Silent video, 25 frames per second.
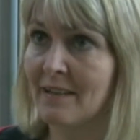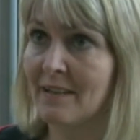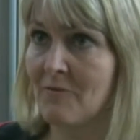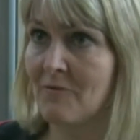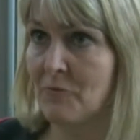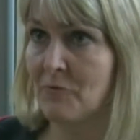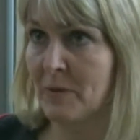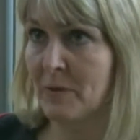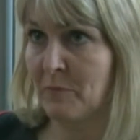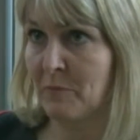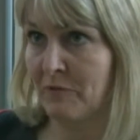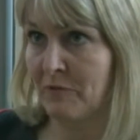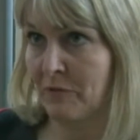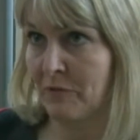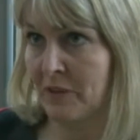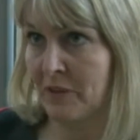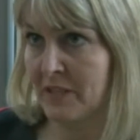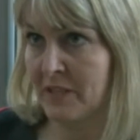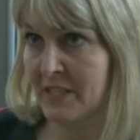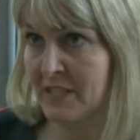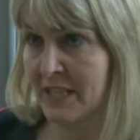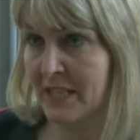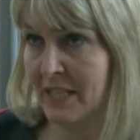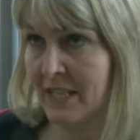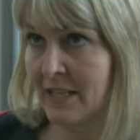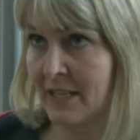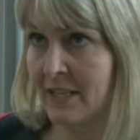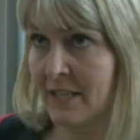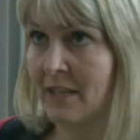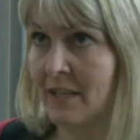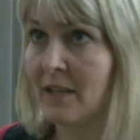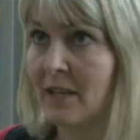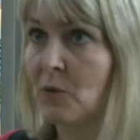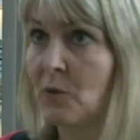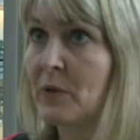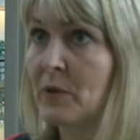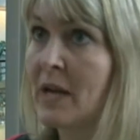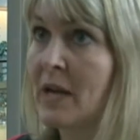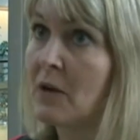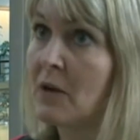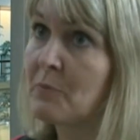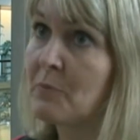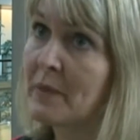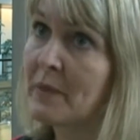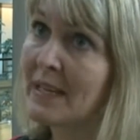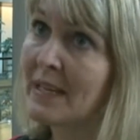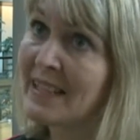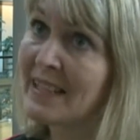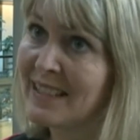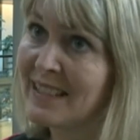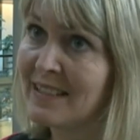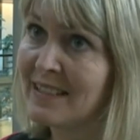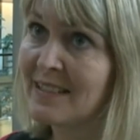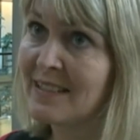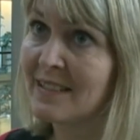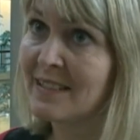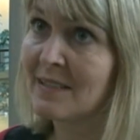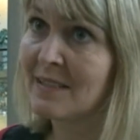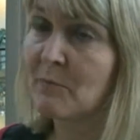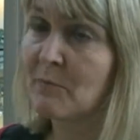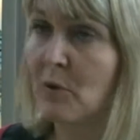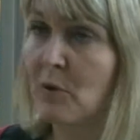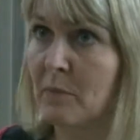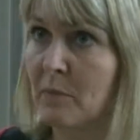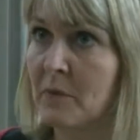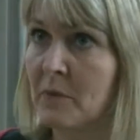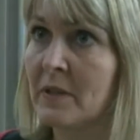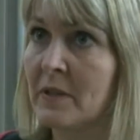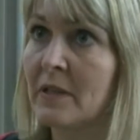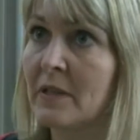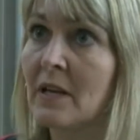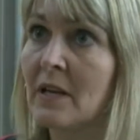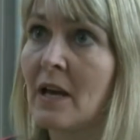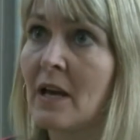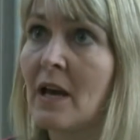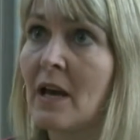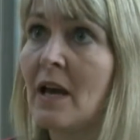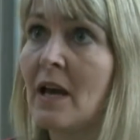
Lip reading: ripped for the skin without being killed properly.